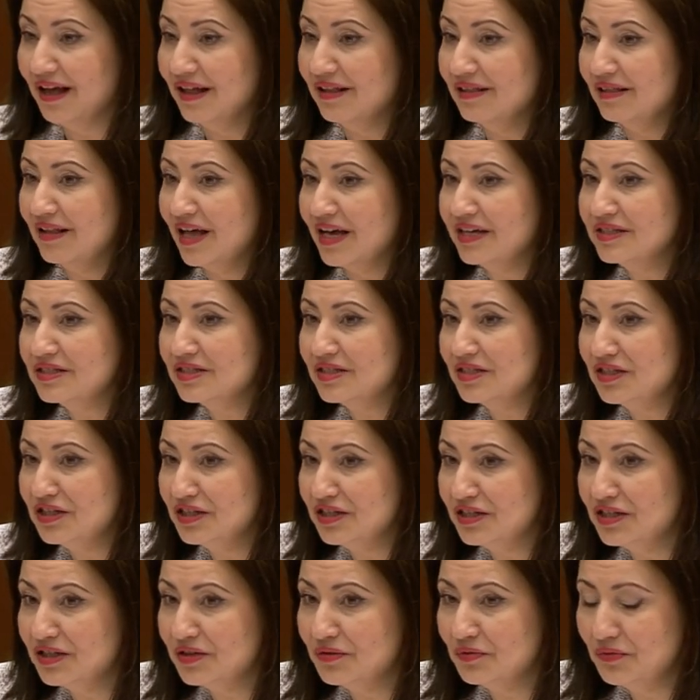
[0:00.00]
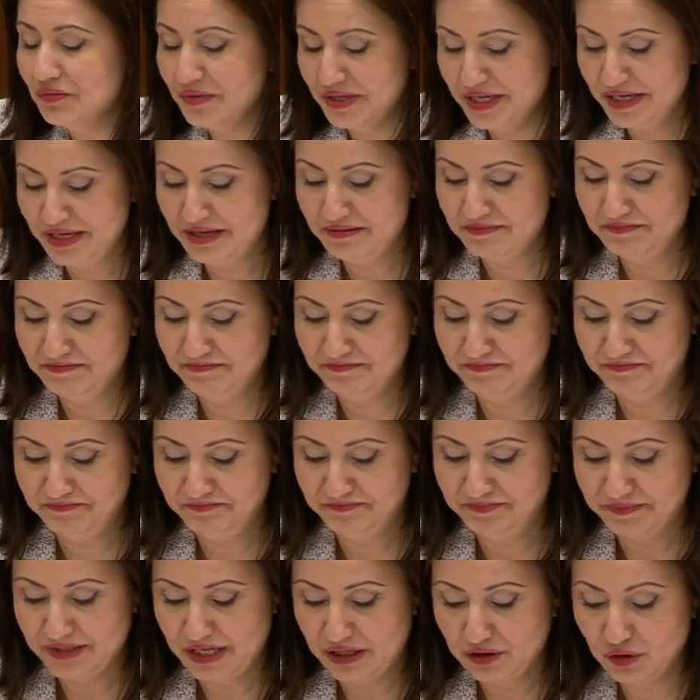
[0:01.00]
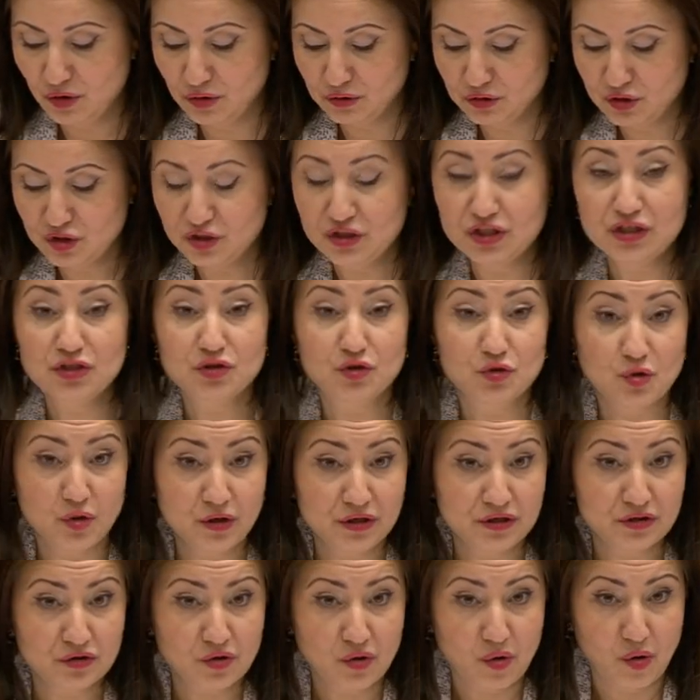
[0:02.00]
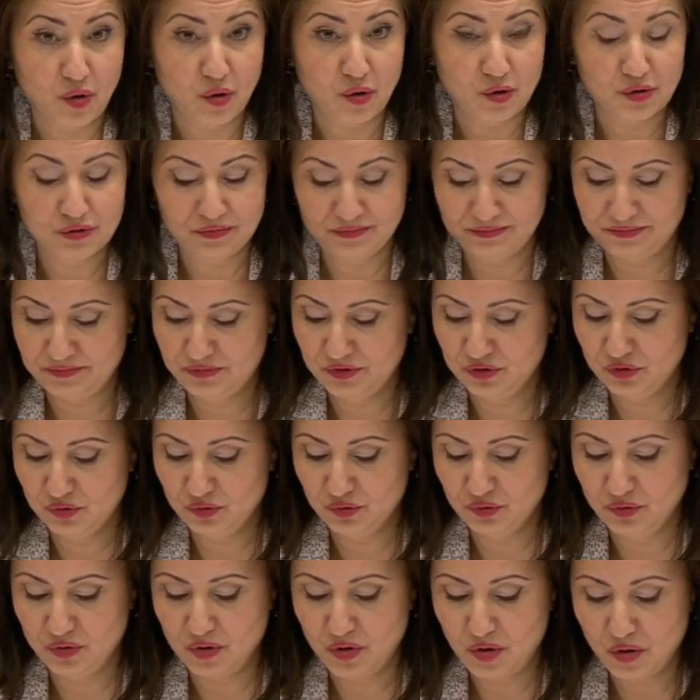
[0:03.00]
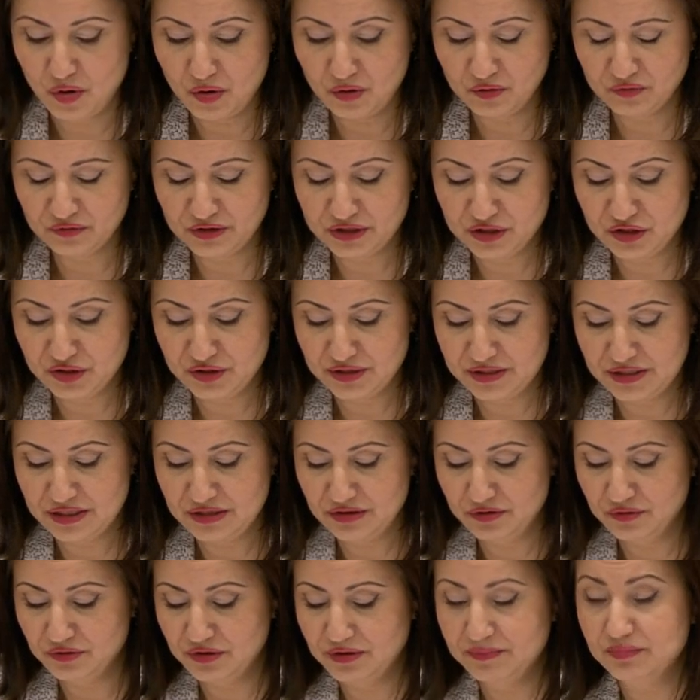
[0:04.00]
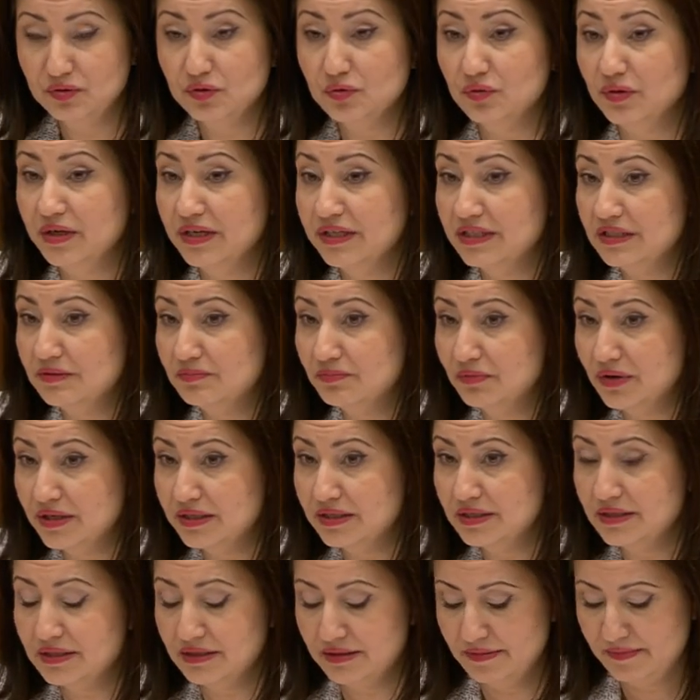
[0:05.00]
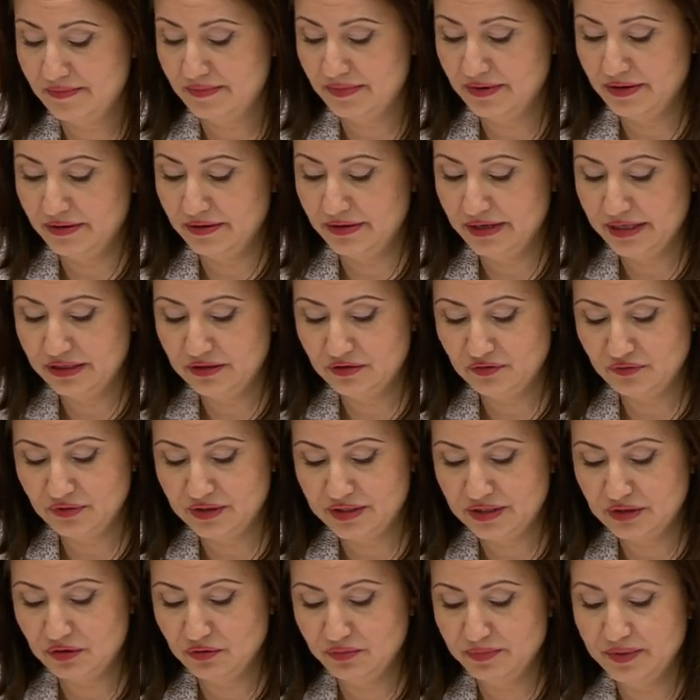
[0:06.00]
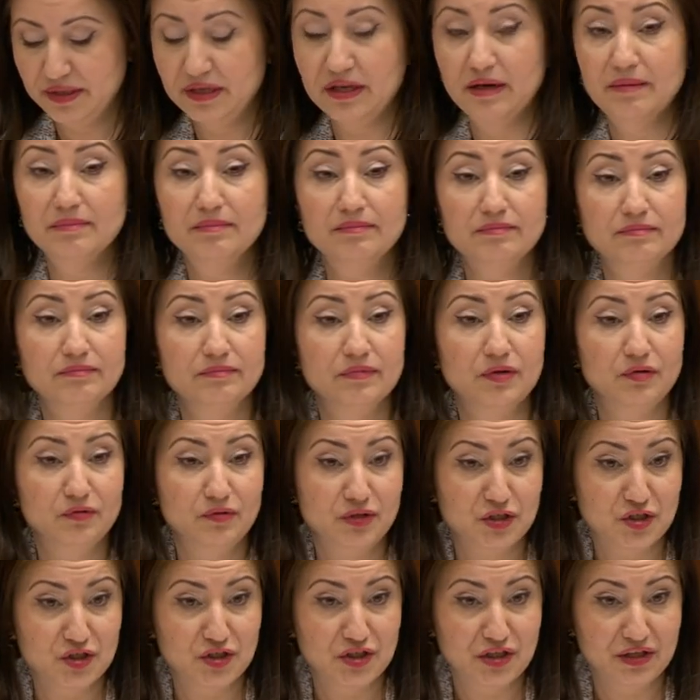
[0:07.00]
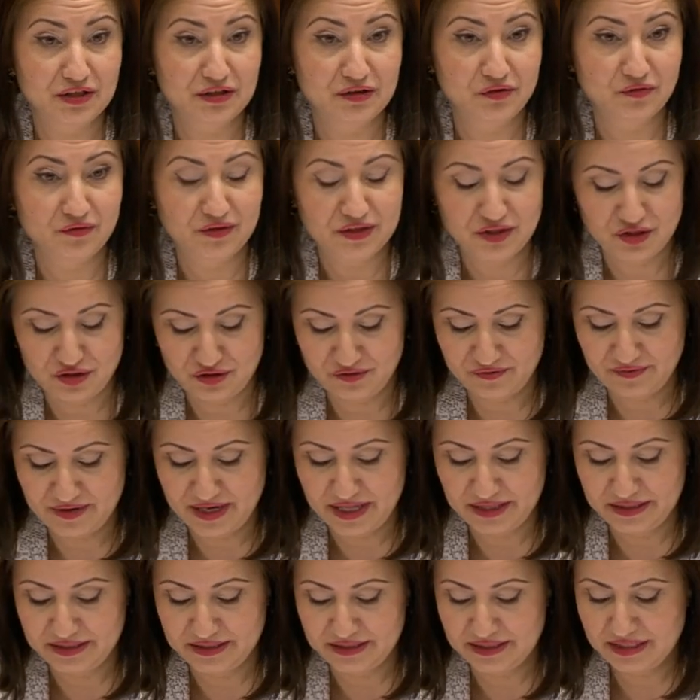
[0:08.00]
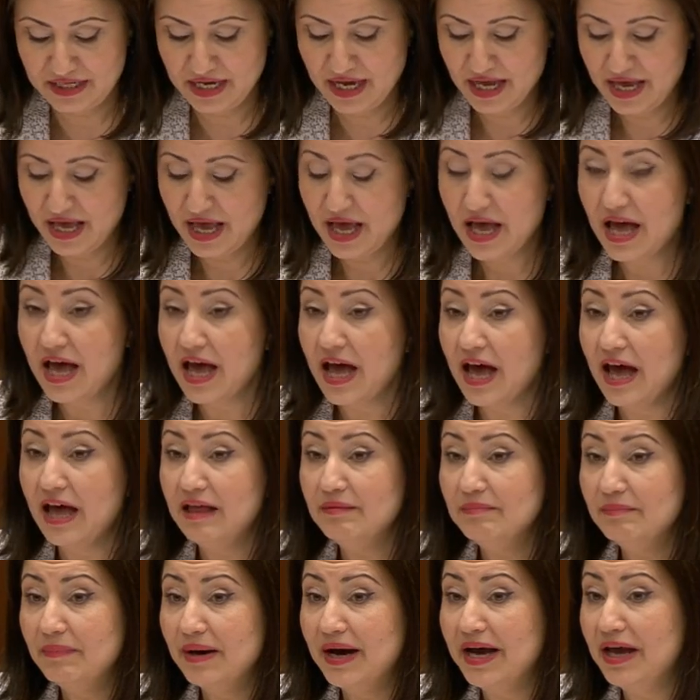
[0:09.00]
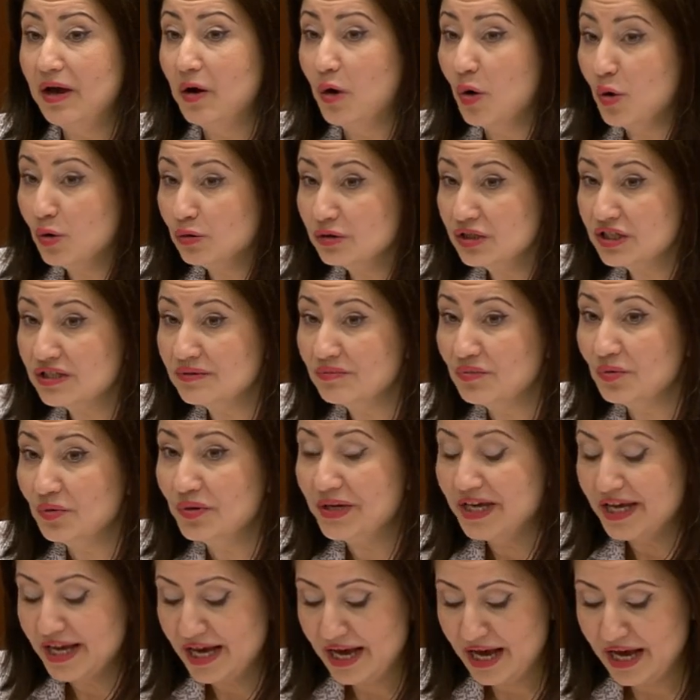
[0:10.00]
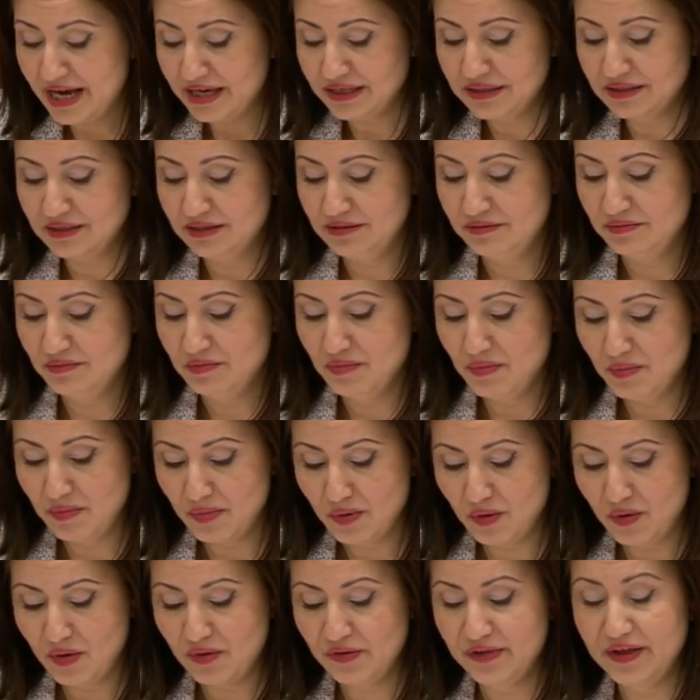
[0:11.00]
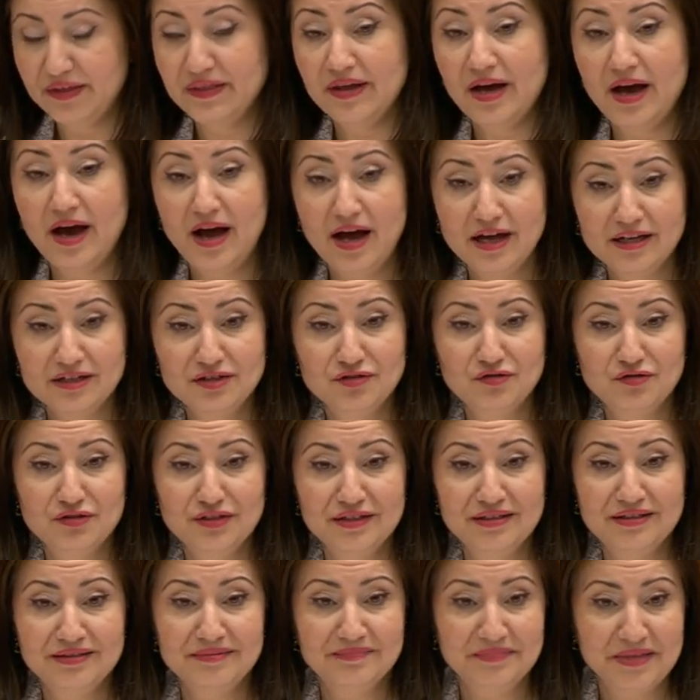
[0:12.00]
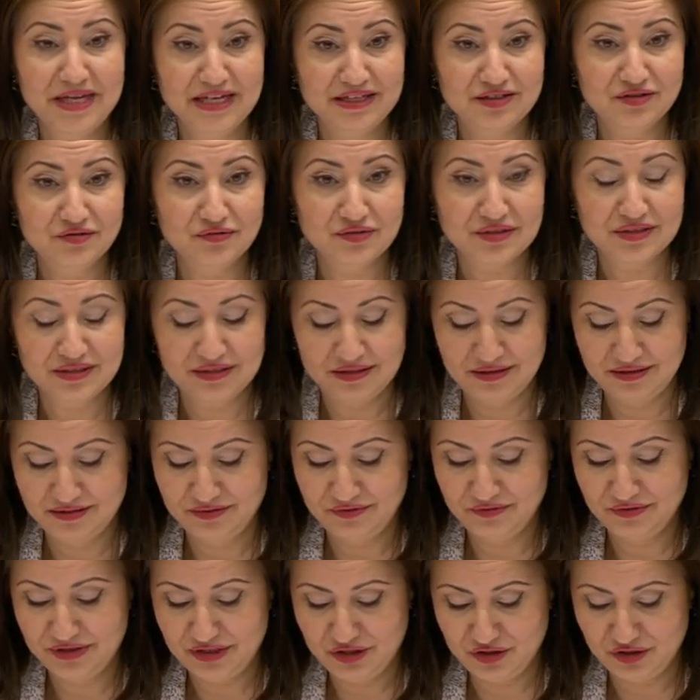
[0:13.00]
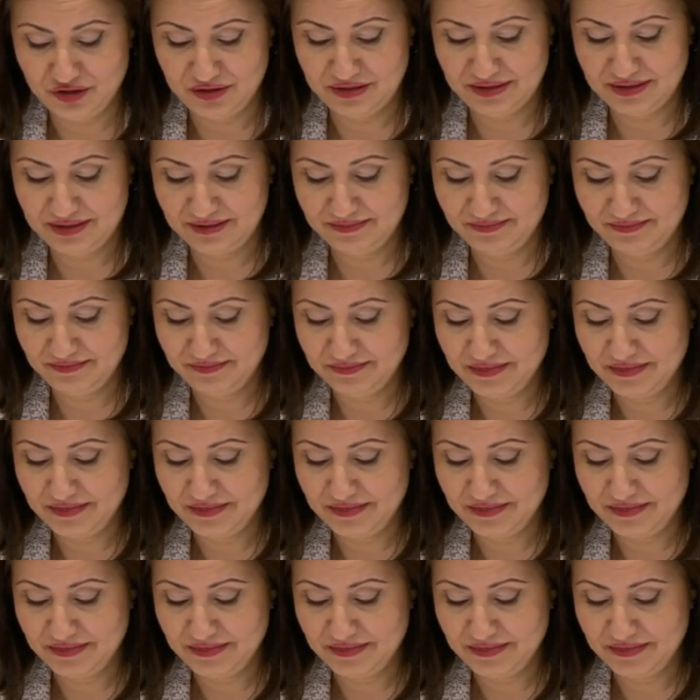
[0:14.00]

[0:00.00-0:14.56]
Last year, we launched a joint call to all regions in Europe to express their interest to become regional innovation valleys. And by autumn, we had more than 100 interested regions.